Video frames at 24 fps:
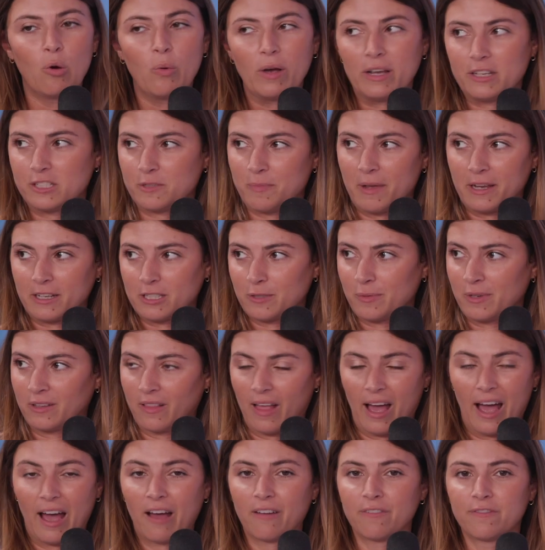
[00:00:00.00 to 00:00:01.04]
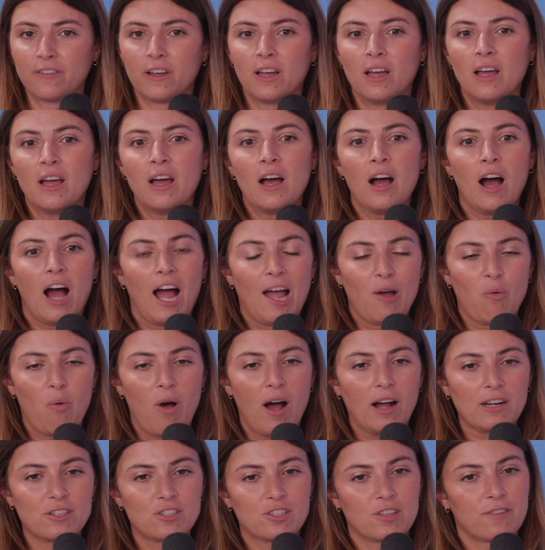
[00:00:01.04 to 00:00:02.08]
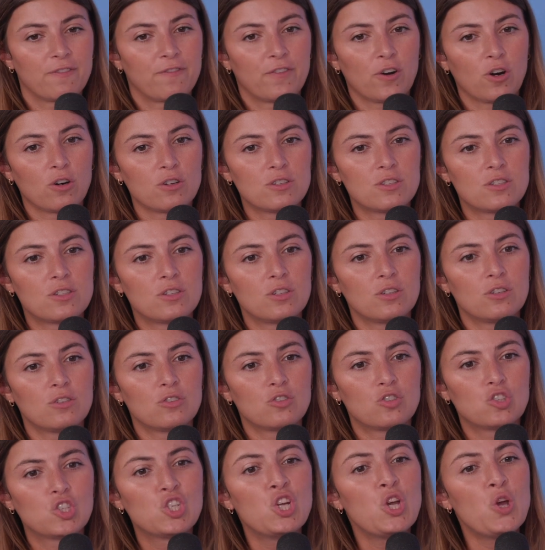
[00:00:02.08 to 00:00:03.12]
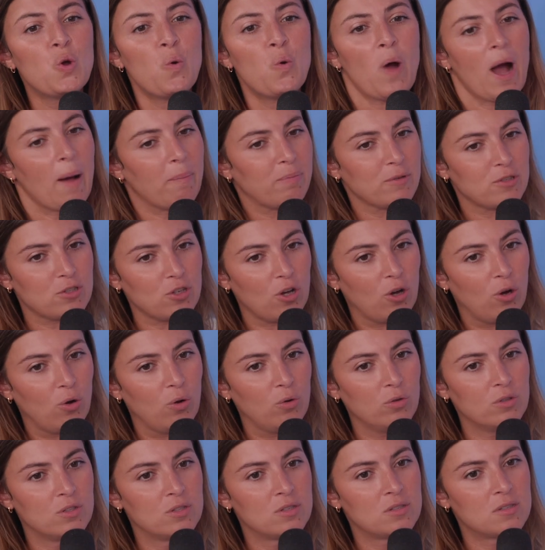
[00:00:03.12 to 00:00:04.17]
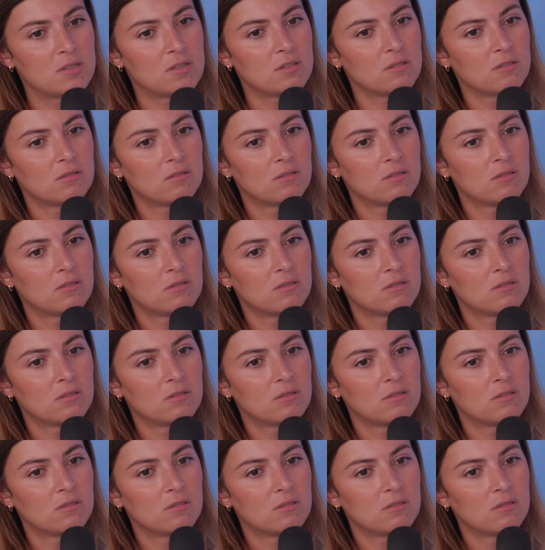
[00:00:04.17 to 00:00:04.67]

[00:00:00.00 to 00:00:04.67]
Always makes me laugh. I watched the first two episodes,